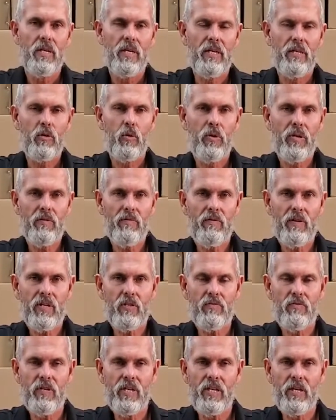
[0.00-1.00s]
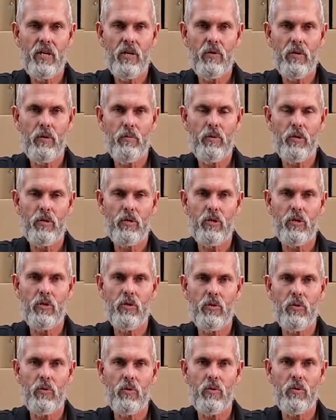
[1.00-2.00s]
In quick fix video number
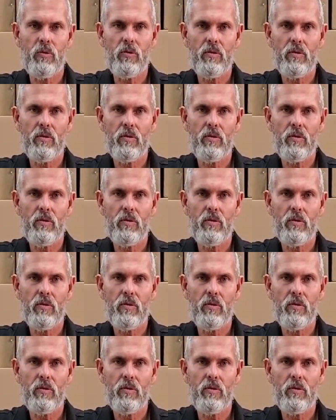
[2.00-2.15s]
two,